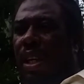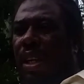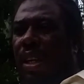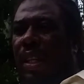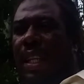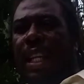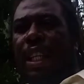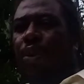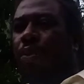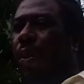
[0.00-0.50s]

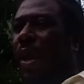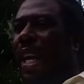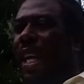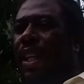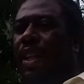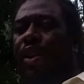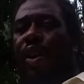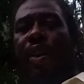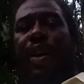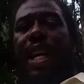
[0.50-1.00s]
this week
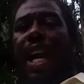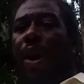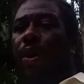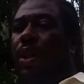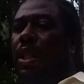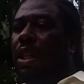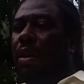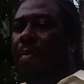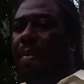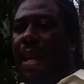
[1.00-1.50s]
turned out
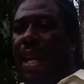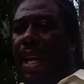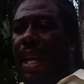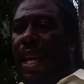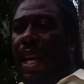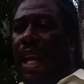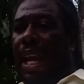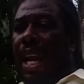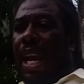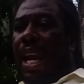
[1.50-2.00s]
to be
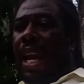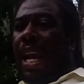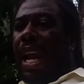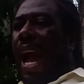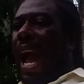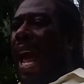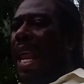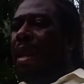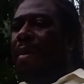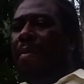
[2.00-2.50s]

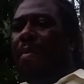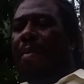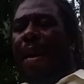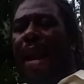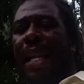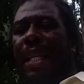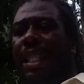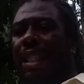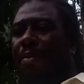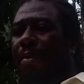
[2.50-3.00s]
an
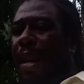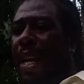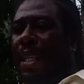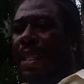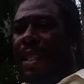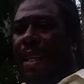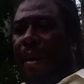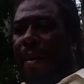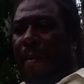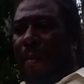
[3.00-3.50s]
immense
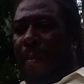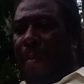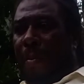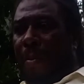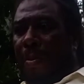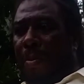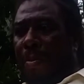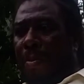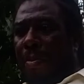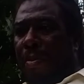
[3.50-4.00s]
blessing.
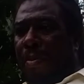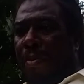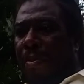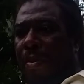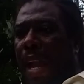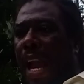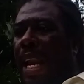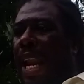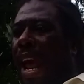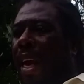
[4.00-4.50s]

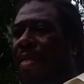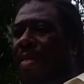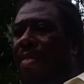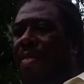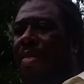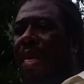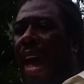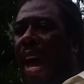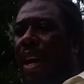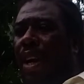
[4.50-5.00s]
And I
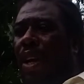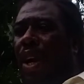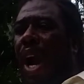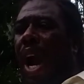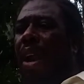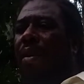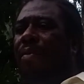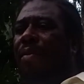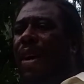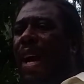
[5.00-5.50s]
thank
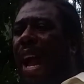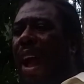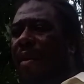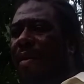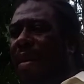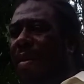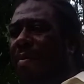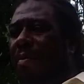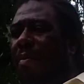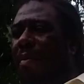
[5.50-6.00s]
God for
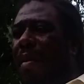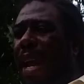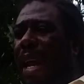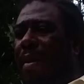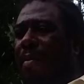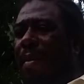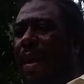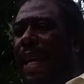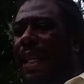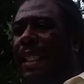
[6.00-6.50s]
having made
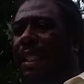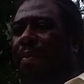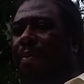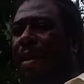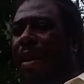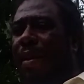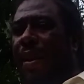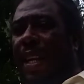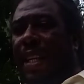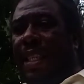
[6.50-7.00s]
me
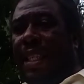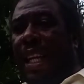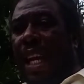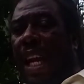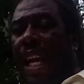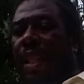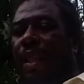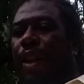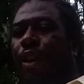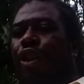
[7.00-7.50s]
experience
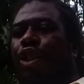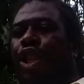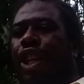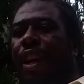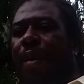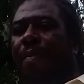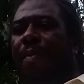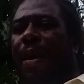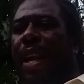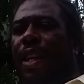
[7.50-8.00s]
the sheer
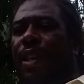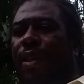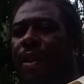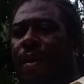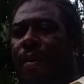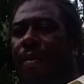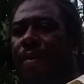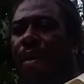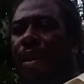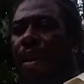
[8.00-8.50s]
pleasure
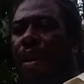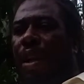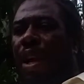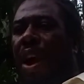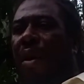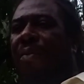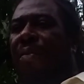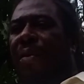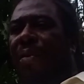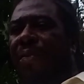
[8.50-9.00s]

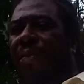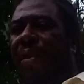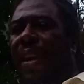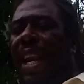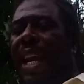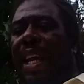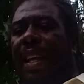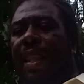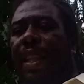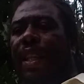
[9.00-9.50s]
of
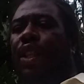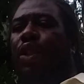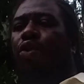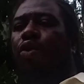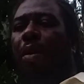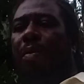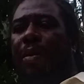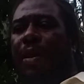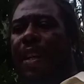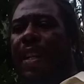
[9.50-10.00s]
fulfilling the
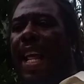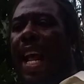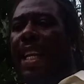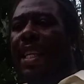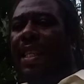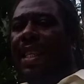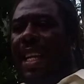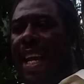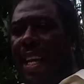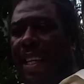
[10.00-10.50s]
scripture that
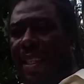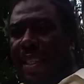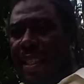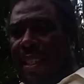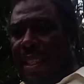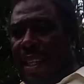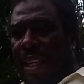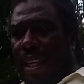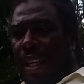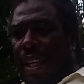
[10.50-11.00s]
says,
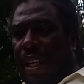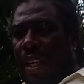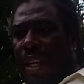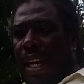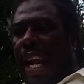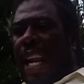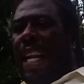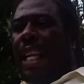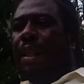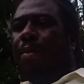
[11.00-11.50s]

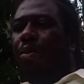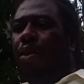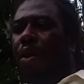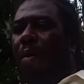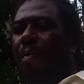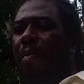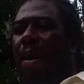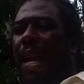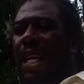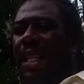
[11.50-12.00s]
it is more
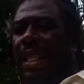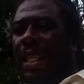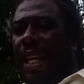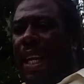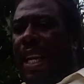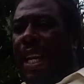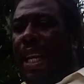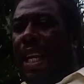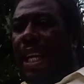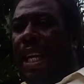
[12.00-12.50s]
blessed
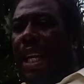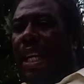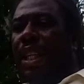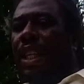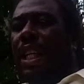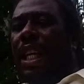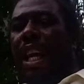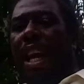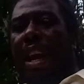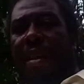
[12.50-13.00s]
to
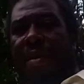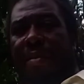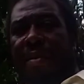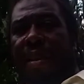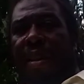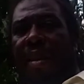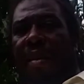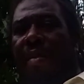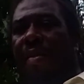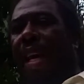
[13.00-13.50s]
give
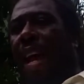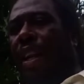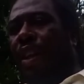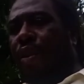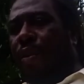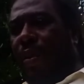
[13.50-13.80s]
than to